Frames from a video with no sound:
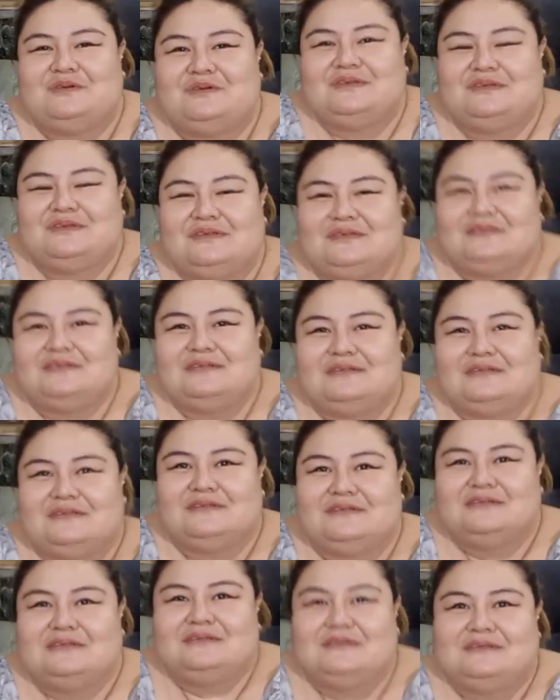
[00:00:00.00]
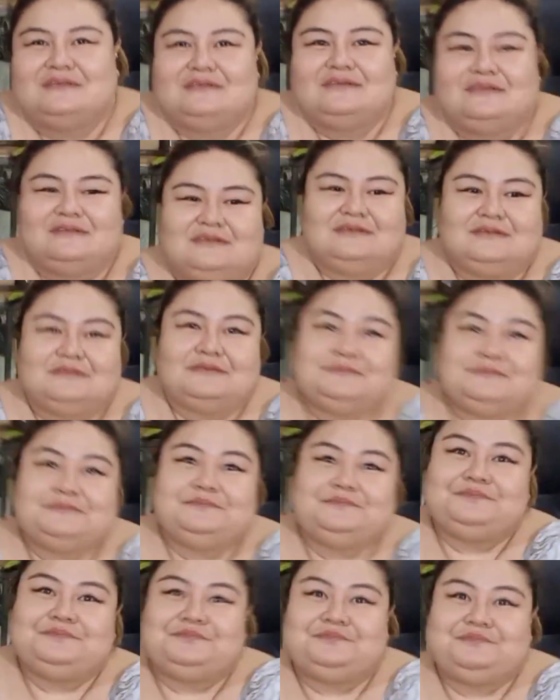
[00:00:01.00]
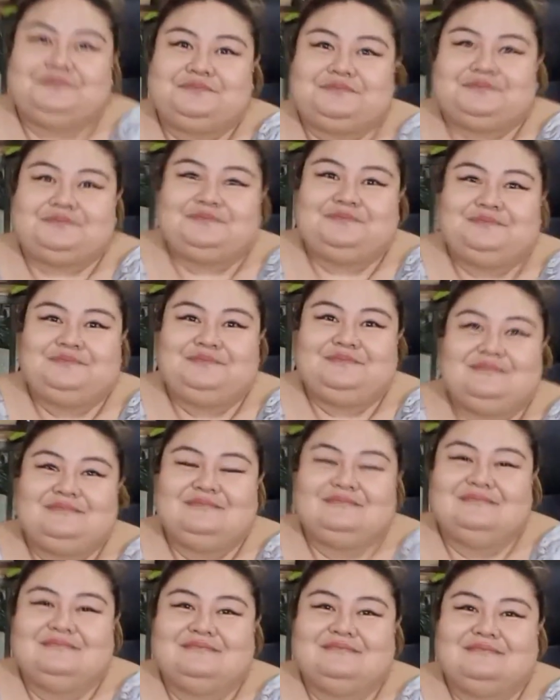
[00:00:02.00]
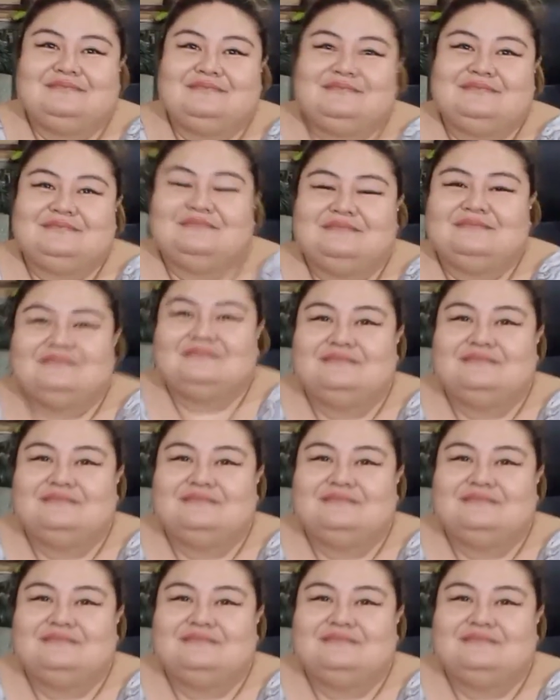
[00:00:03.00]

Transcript: You can speak Thailand to because I have a lot of Thailand people watching.